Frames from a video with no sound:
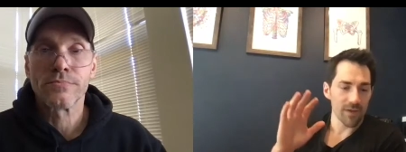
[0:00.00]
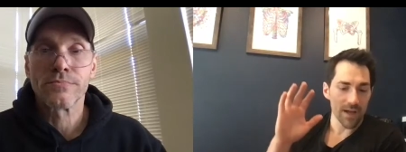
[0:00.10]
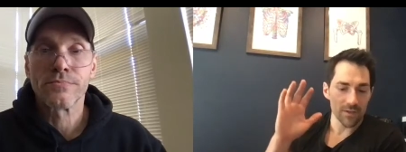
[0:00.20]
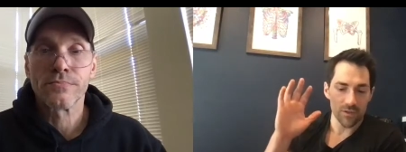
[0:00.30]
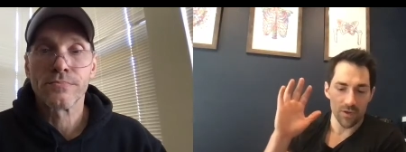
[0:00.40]

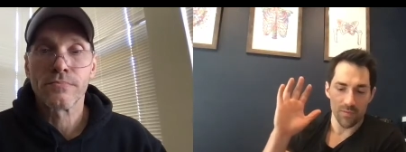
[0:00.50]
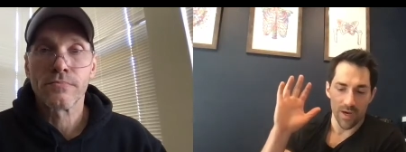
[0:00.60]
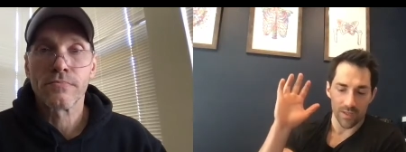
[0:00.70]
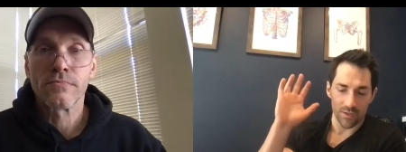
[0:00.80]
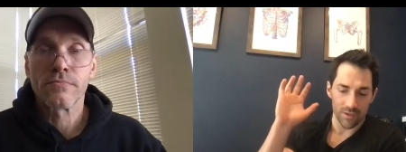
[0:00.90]
Speaker 1: got so
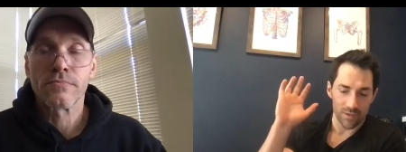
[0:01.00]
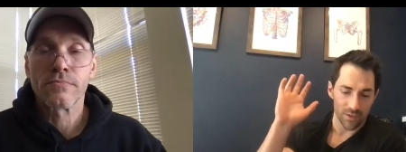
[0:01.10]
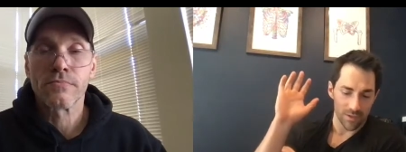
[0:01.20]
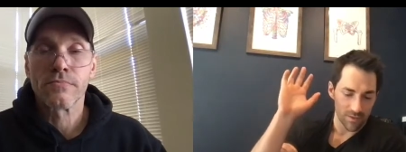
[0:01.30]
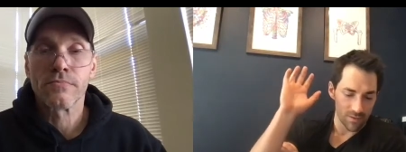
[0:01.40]
much
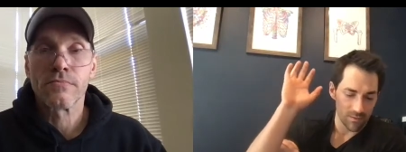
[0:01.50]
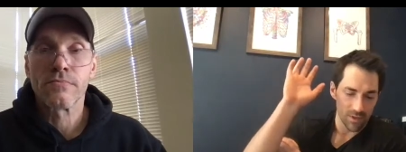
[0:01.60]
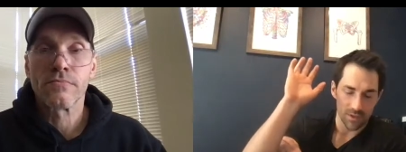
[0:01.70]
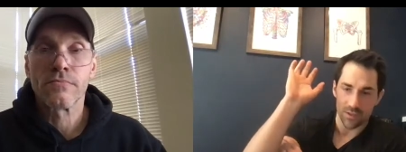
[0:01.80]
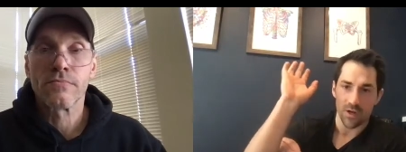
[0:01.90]
just
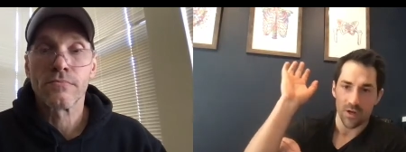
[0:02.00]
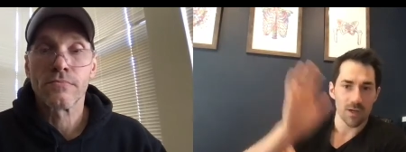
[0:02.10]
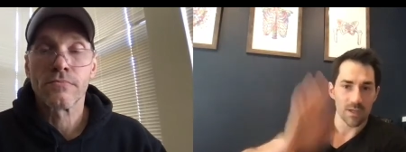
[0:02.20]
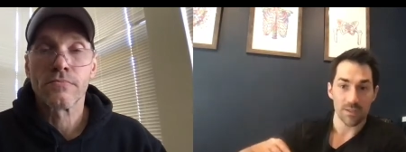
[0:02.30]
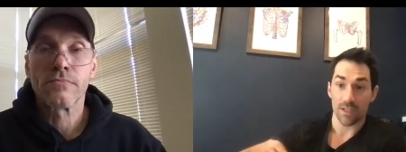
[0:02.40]
let's just call it
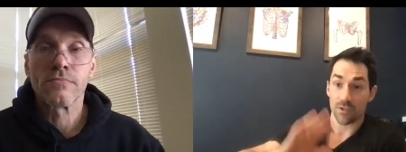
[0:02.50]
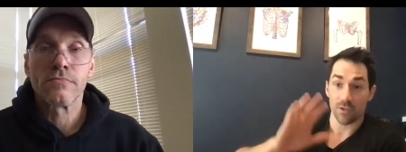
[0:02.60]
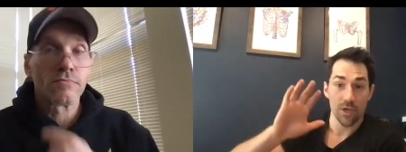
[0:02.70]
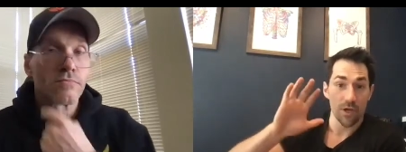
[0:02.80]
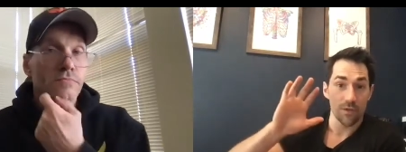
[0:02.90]
extensor
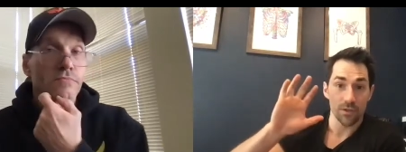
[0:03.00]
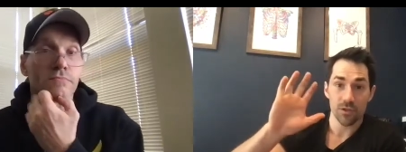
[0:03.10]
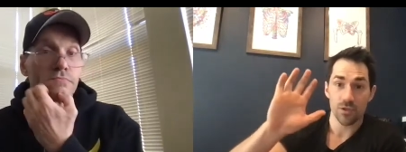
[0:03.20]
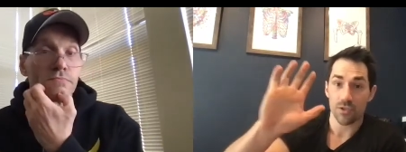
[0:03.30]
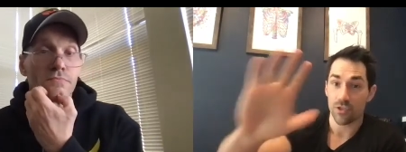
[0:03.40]
tone that's
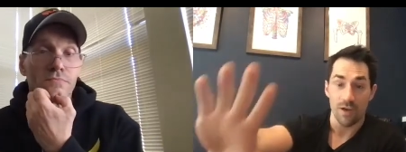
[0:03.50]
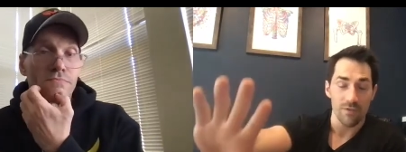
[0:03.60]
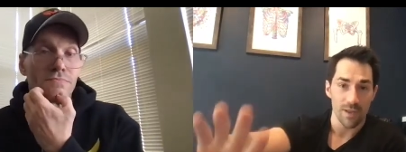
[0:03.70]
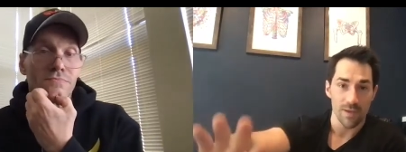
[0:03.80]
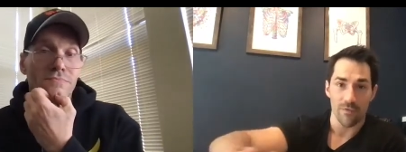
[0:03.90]

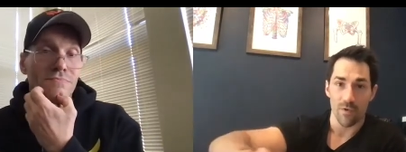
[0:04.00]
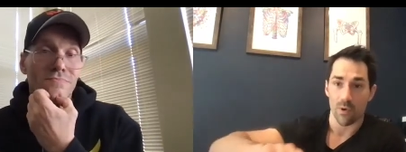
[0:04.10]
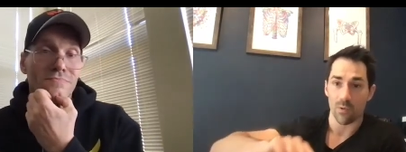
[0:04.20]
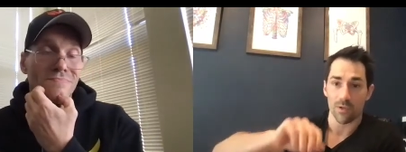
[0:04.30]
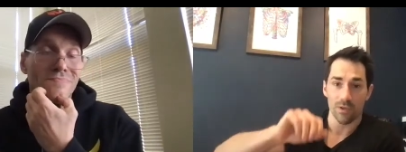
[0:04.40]
shoving them
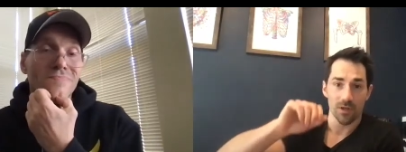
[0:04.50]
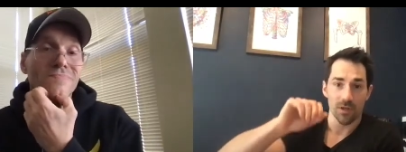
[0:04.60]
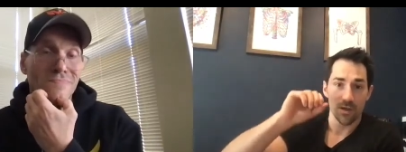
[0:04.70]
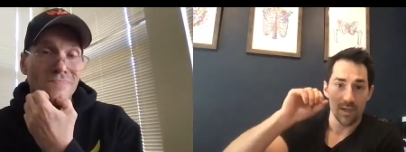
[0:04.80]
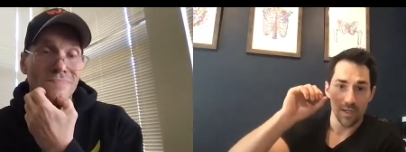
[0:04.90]
forward?
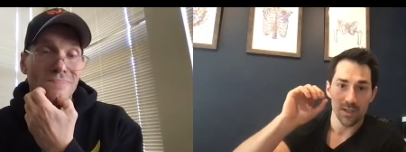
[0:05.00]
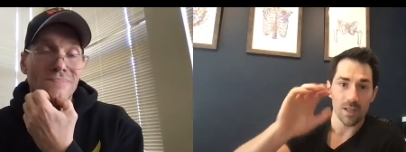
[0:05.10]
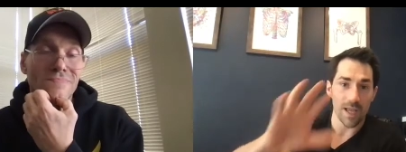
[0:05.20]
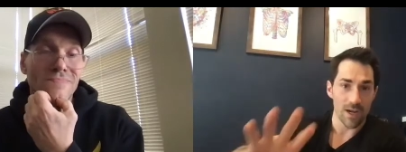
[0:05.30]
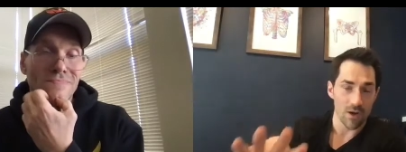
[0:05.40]
They're
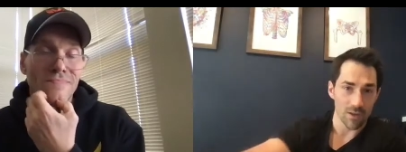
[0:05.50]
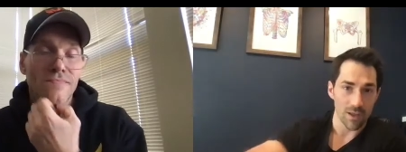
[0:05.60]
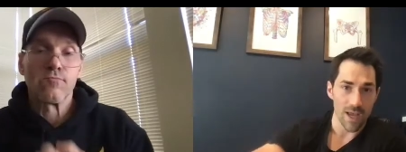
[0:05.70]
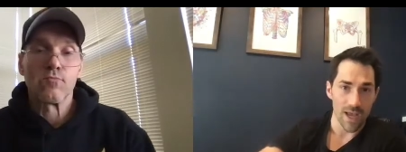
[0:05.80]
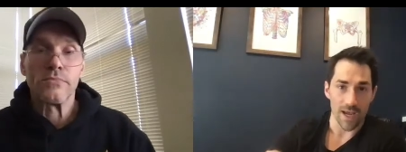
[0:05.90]
late on
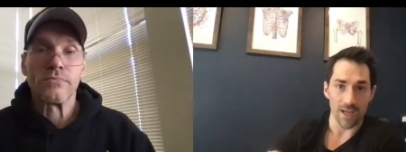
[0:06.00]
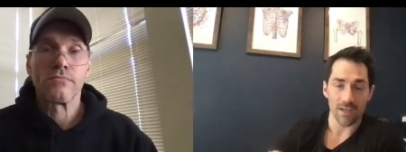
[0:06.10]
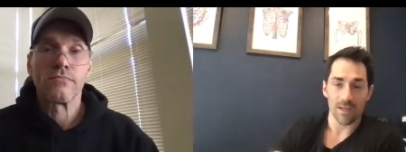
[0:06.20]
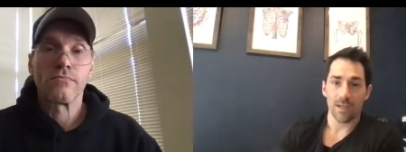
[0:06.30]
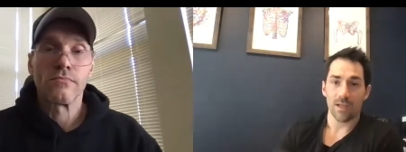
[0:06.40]

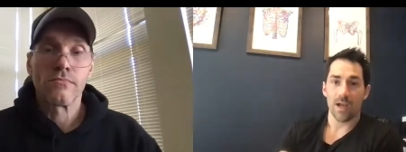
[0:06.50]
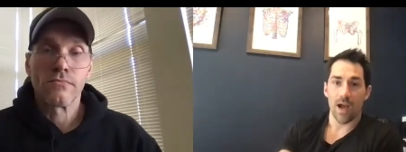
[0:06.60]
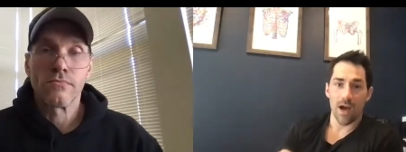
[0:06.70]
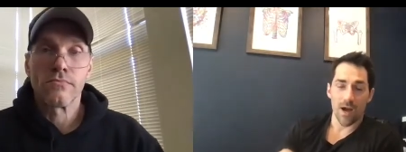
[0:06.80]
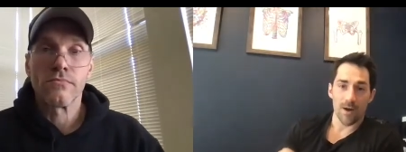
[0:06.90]
late,
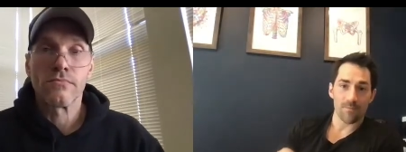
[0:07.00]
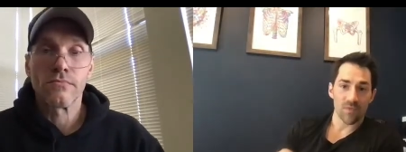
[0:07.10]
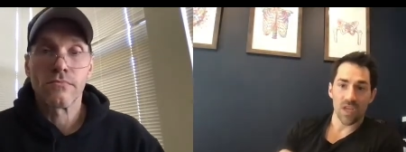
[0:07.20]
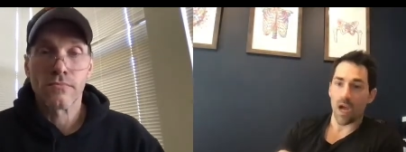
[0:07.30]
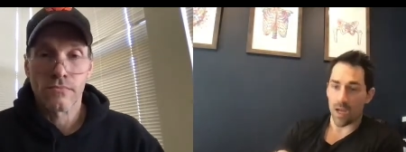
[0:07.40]
um,
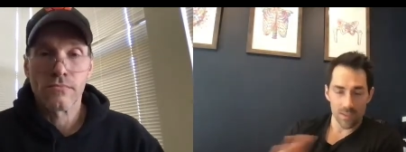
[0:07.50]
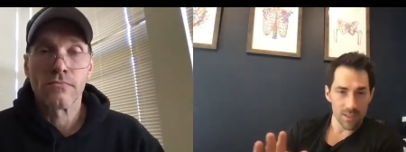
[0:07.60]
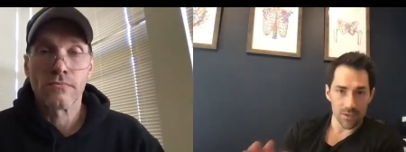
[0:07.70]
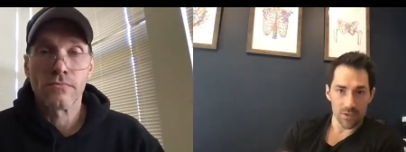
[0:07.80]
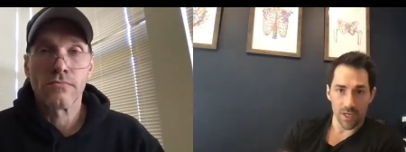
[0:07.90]

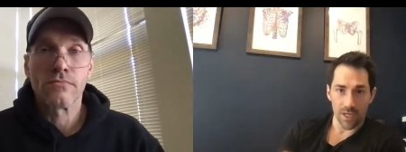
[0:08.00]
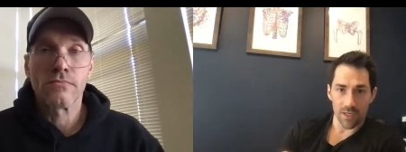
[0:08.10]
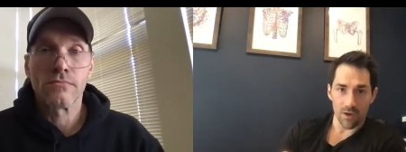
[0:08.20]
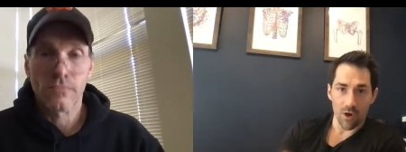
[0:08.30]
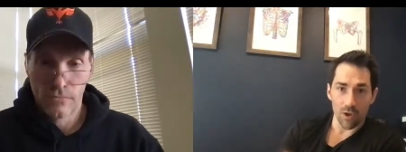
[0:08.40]

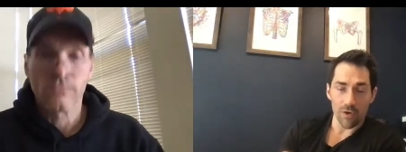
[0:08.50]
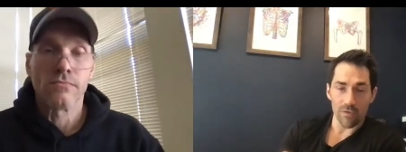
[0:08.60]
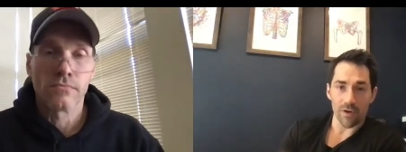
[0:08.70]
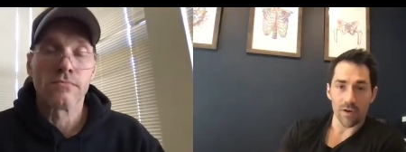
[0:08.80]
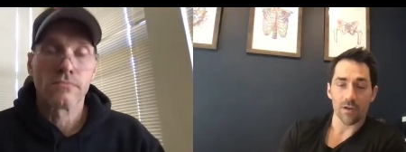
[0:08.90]
concentric all
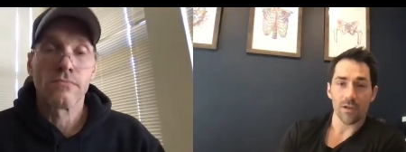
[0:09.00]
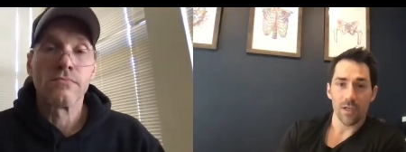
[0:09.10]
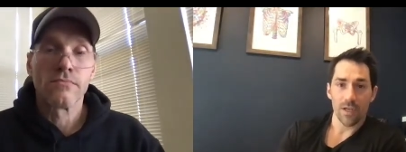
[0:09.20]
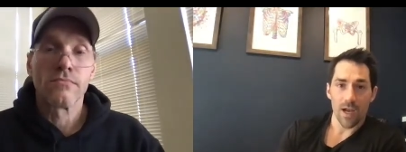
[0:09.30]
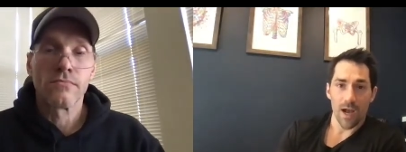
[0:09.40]
over.
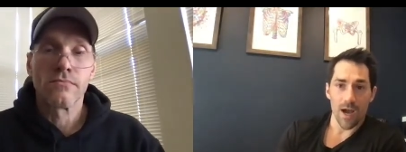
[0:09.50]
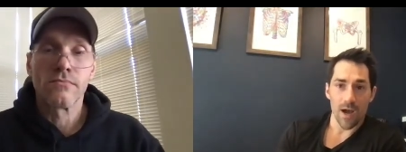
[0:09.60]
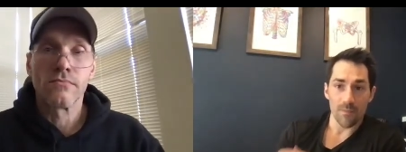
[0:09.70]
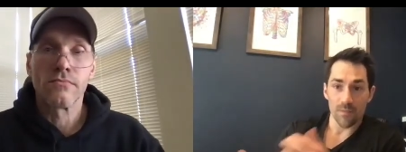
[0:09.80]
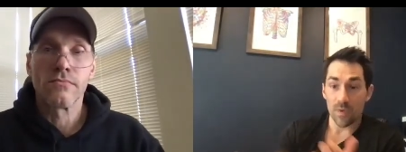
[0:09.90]

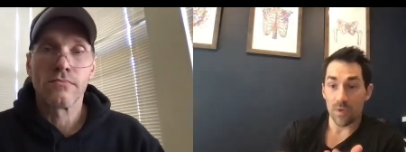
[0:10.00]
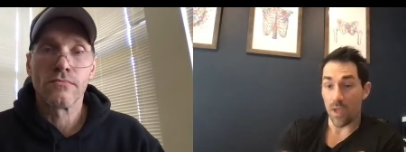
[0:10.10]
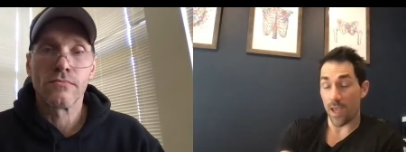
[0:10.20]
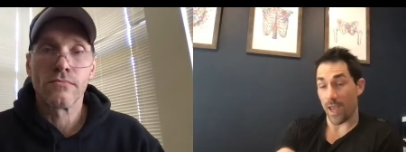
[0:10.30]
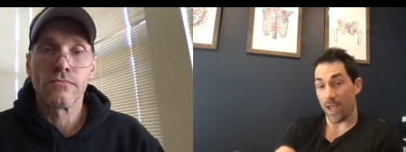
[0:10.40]
Um,
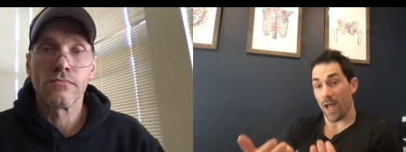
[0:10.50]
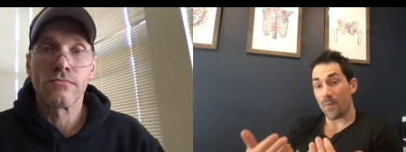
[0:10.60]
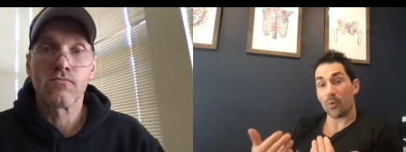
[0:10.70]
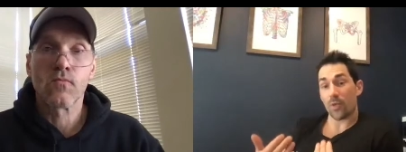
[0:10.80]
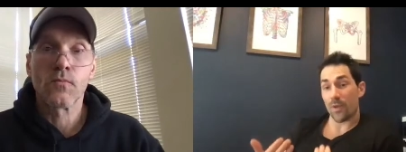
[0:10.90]
and I
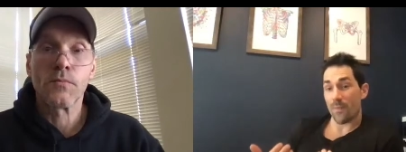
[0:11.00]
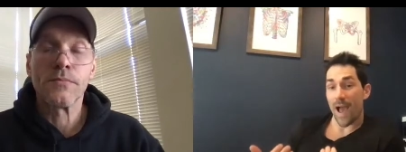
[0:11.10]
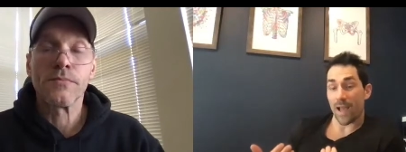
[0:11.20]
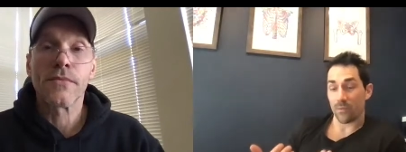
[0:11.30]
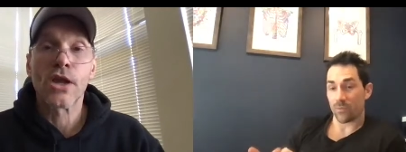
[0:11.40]
pull them
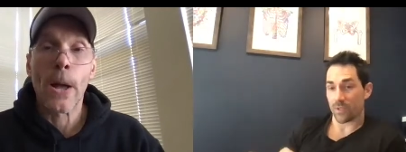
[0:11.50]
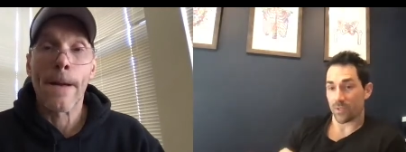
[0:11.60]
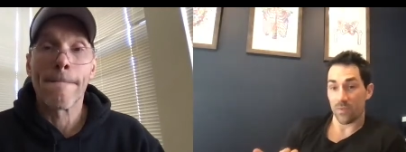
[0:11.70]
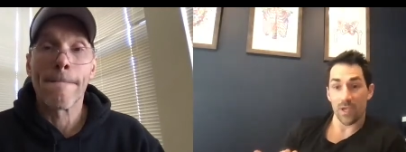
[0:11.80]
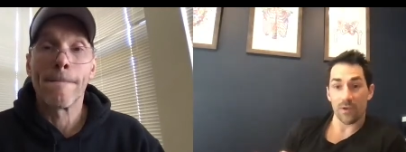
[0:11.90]
back with
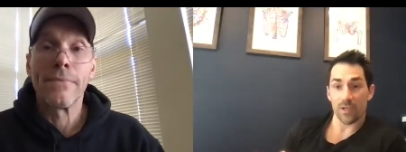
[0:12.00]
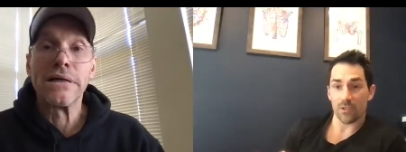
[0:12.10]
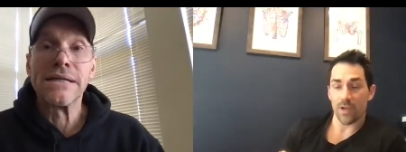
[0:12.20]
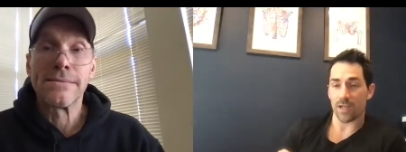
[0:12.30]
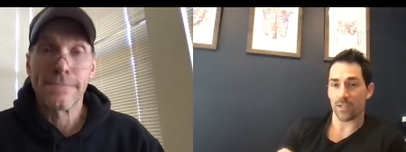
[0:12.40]
some yielding
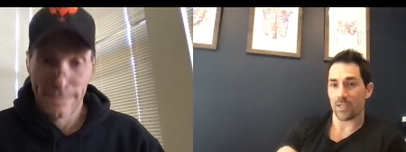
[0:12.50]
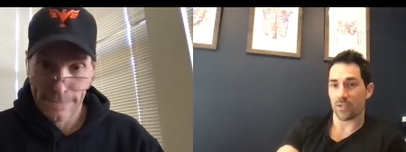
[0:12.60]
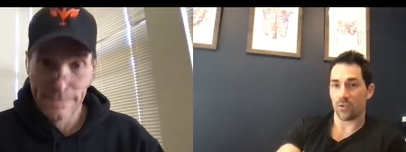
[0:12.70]
strategies.